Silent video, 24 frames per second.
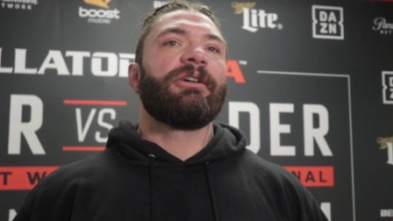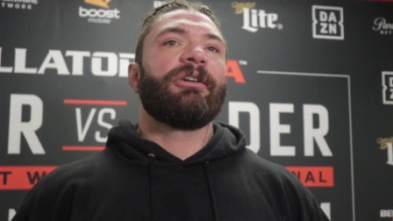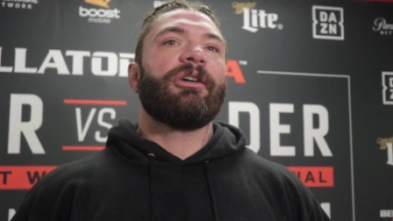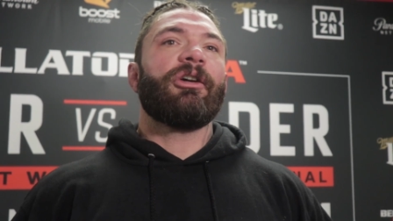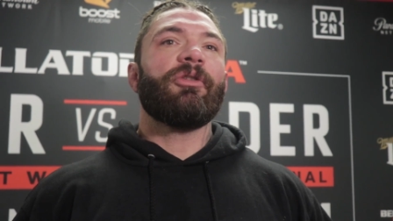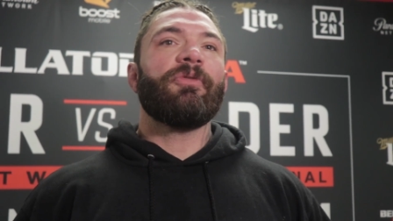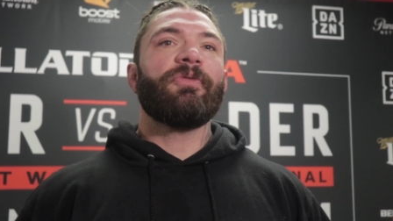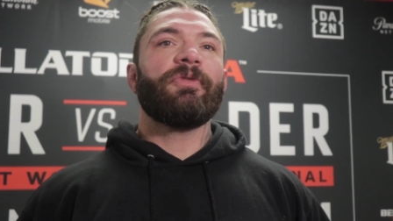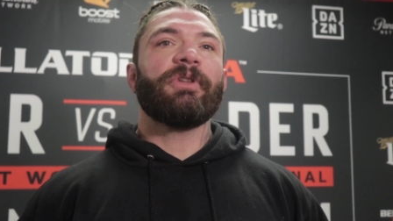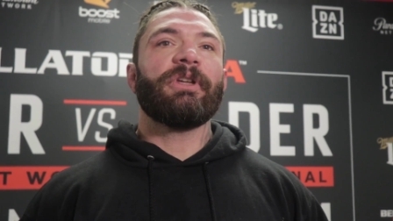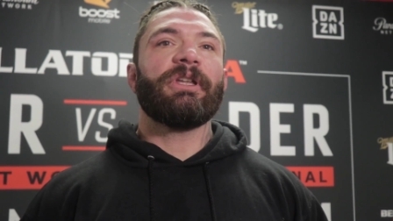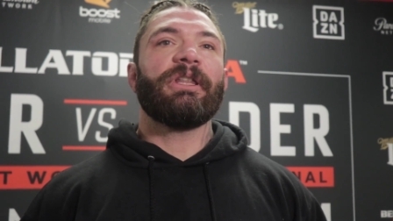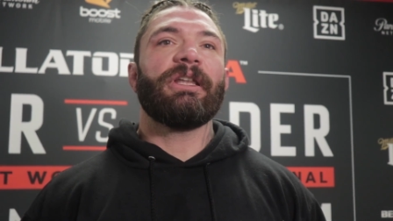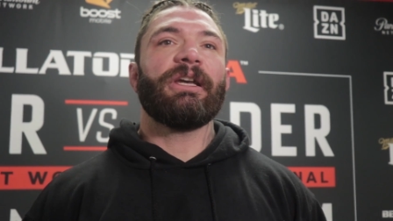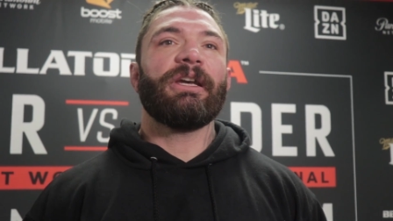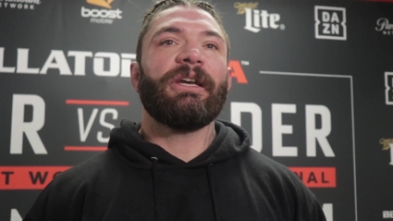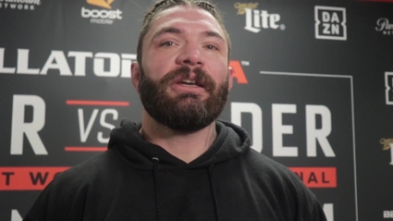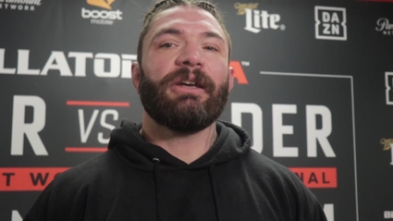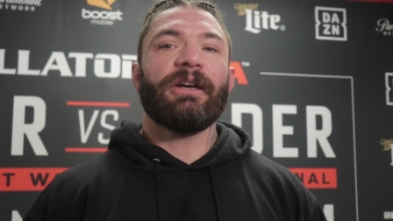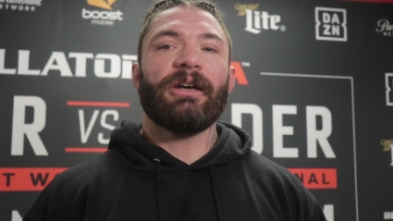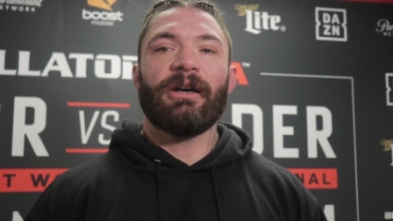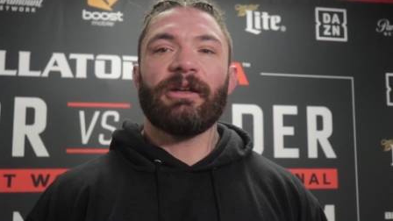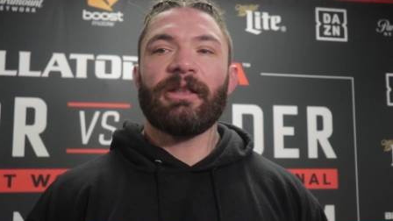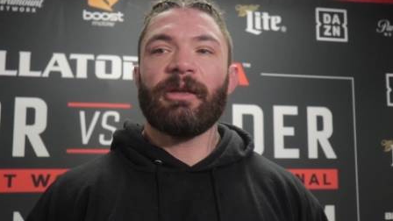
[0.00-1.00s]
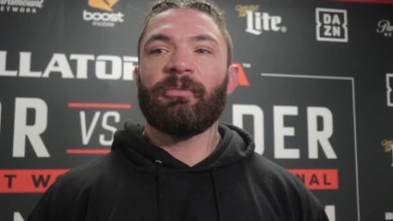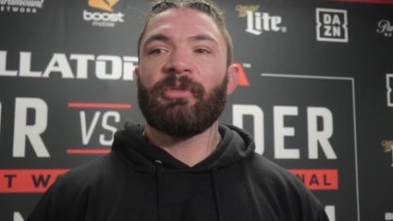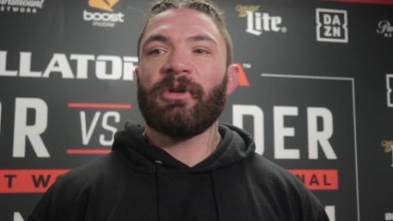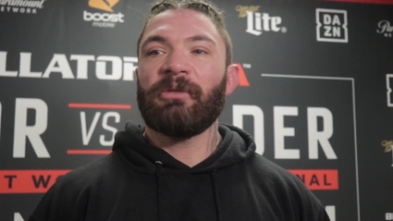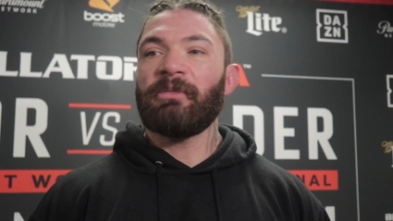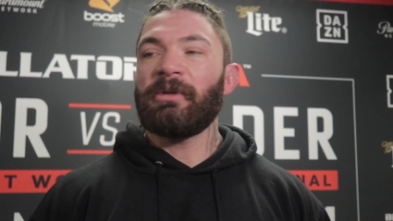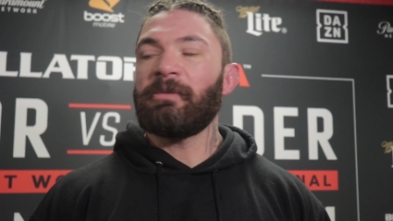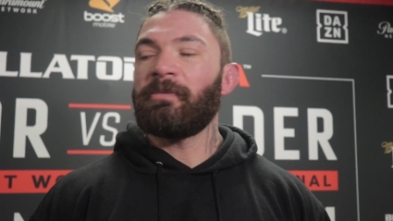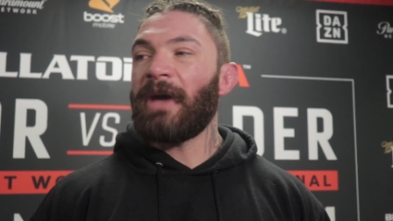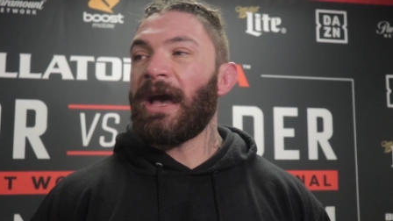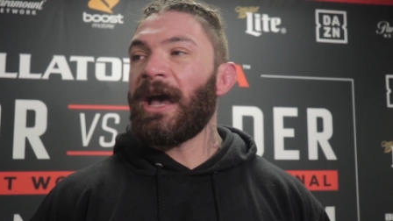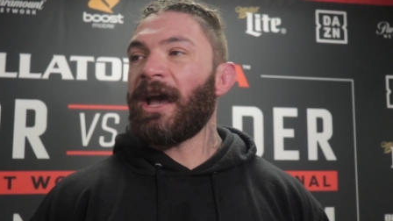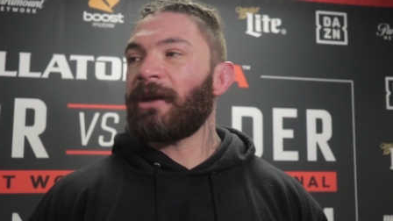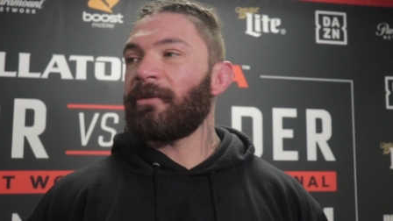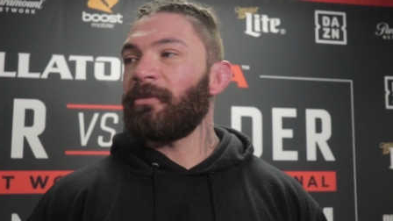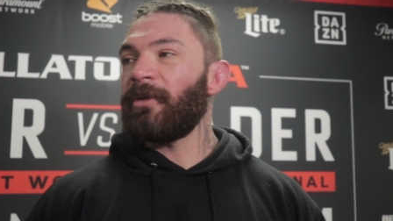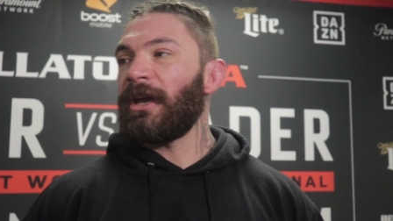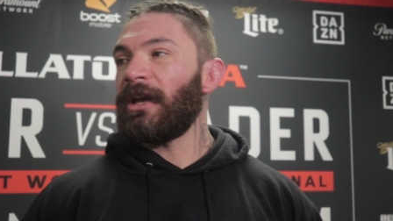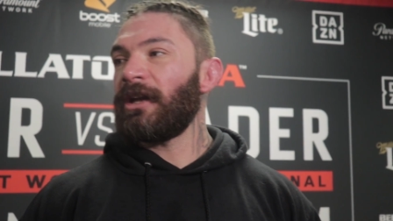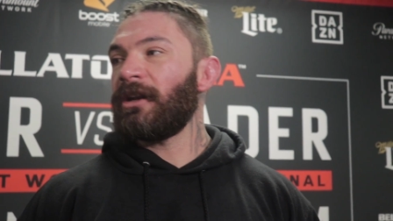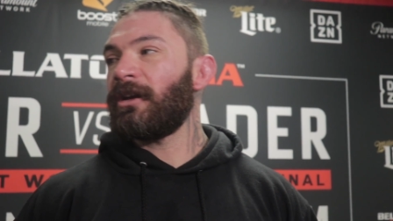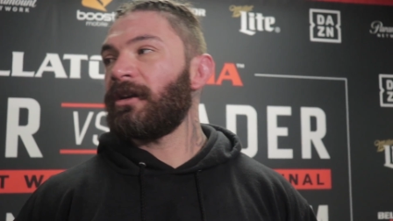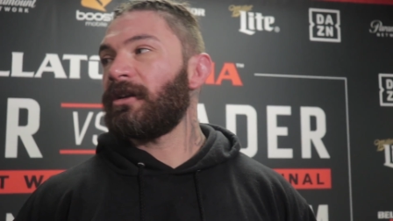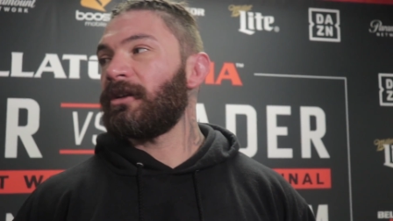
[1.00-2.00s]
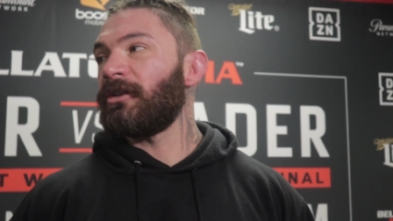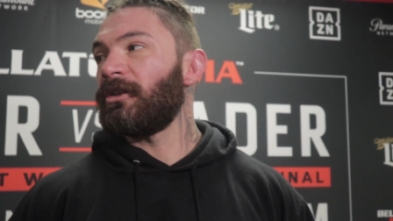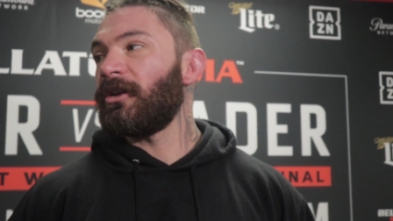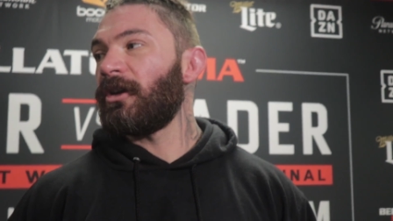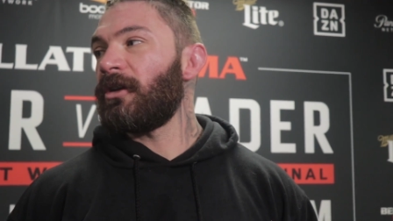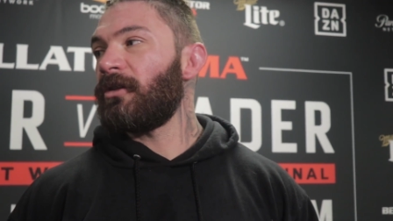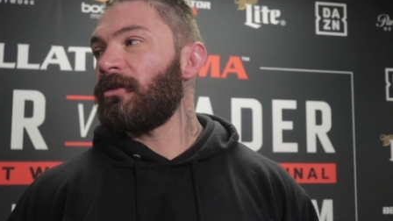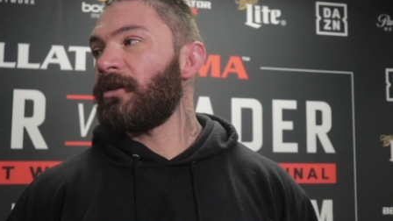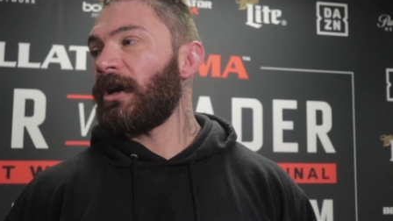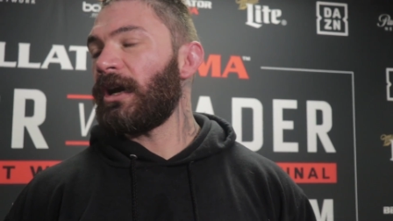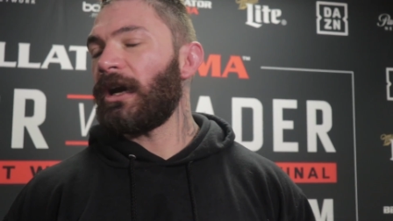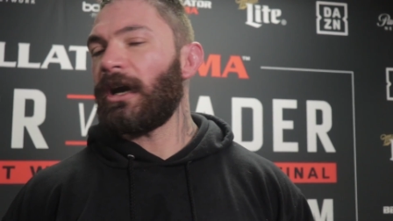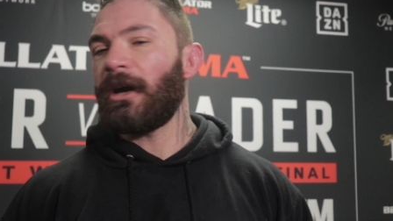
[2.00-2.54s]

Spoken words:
they bring me back, man, you know?